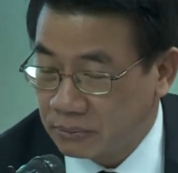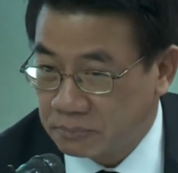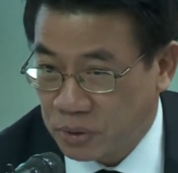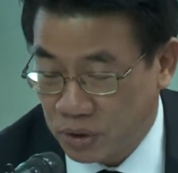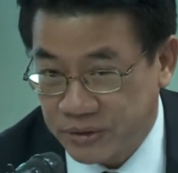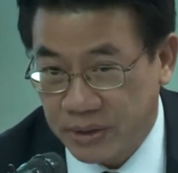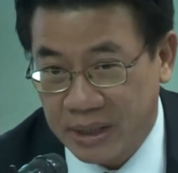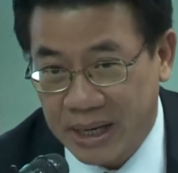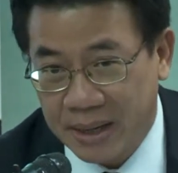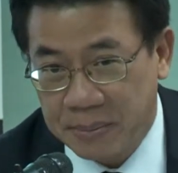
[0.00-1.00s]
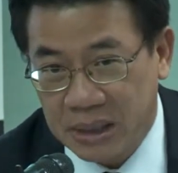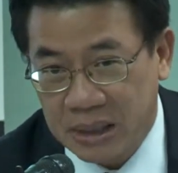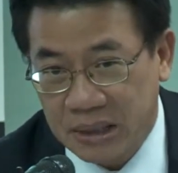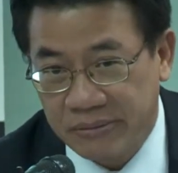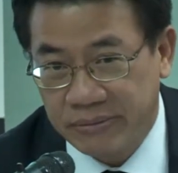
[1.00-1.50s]
Personally, I
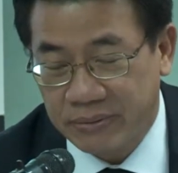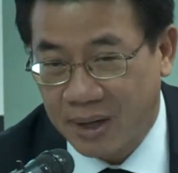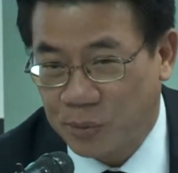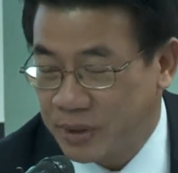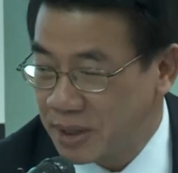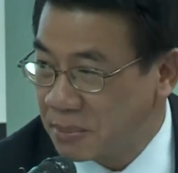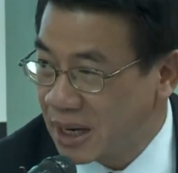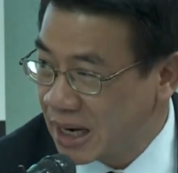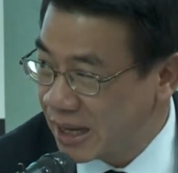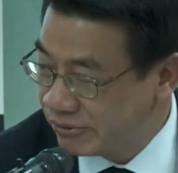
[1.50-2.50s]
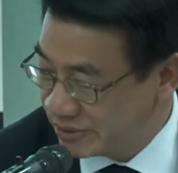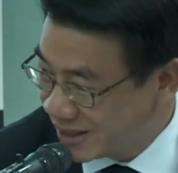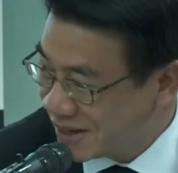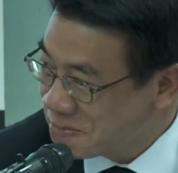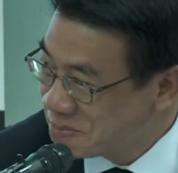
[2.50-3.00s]
believe not within my
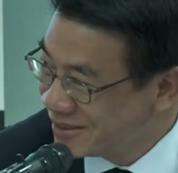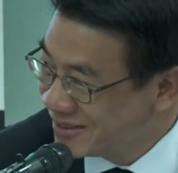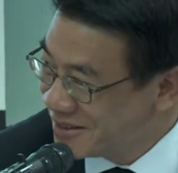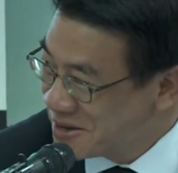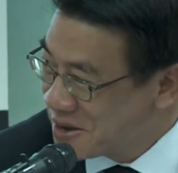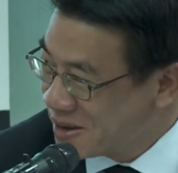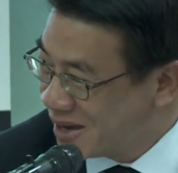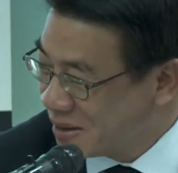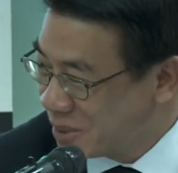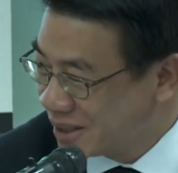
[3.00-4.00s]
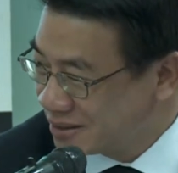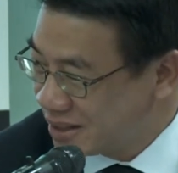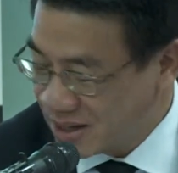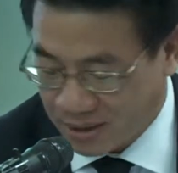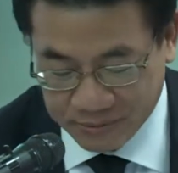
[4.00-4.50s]
lifetime,
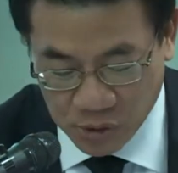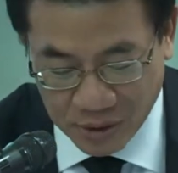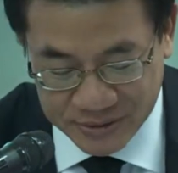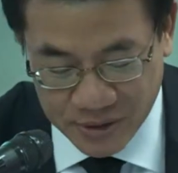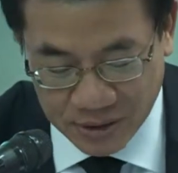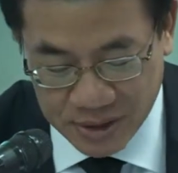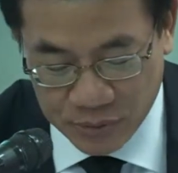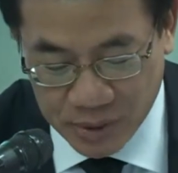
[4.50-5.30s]
but of course Dr.